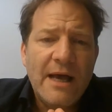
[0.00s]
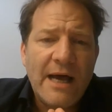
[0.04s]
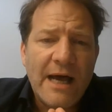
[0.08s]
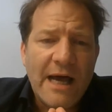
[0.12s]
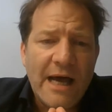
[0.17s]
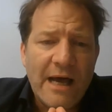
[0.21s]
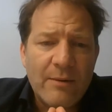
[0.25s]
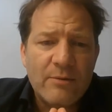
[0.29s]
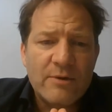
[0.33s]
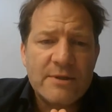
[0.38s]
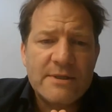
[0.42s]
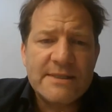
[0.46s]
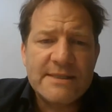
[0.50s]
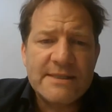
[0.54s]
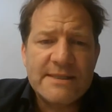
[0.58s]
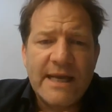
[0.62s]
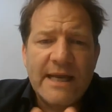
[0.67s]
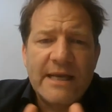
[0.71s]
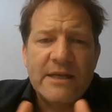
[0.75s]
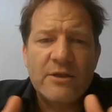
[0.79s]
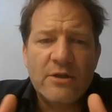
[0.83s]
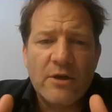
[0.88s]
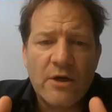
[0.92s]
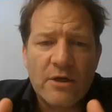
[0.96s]
I would
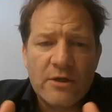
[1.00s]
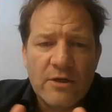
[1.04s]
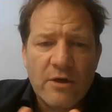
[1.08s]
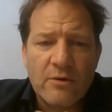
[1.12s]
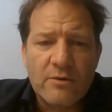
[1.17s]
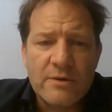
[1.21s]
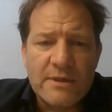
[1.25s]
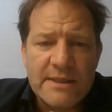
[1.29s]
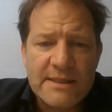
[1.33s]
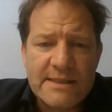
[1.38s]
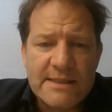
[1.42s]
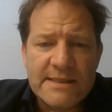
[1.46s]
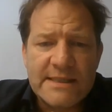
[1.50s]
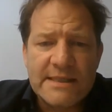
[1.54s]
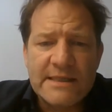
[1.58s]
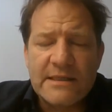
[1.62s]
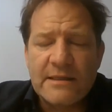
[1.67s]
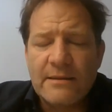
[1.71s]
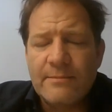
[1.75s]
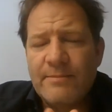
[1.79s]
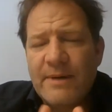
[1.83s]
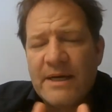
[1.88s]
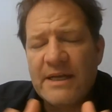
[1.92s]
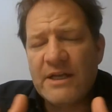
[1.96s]
say not only
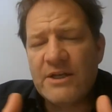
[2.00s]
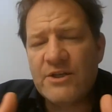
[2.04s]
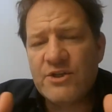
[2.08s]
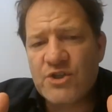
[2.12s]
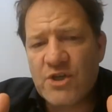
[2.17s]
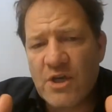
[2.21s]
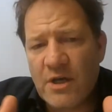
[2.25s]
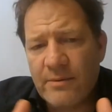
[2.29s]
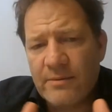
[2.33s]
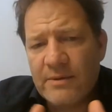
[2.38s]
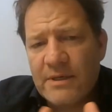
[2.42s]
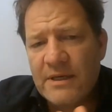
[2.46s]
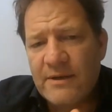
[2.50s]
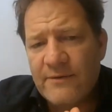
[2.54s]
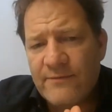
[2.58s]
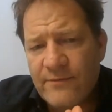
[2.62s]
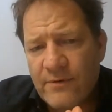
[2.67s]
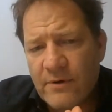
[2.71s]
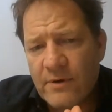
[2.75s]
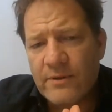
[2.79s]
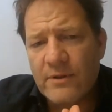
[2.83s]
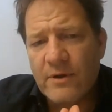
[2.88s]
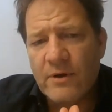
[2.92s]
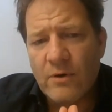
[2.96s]
steel, but in Germany
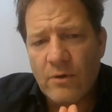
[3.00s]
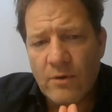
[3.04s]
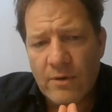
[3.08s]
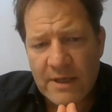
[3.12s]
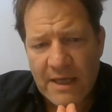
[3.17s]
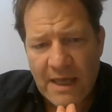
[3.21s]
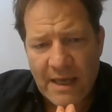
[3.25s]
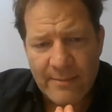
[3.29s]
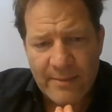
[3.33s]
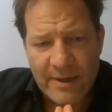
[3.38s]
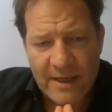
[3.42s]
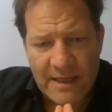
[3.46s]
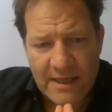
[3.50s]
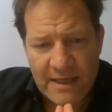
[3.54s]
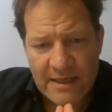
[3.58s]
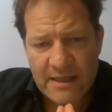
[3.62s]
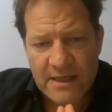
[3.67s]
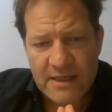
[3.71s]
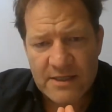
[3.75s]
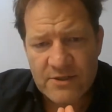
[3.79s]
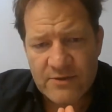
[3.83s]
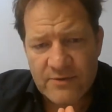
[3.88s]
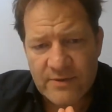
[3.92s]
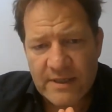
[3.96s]
for the whole chemical
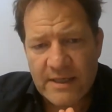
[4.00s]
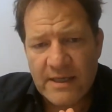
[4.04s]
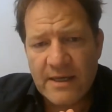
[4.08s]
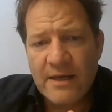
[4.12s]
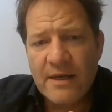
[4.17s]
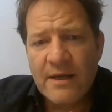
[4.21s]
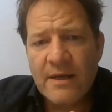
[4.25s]
industry,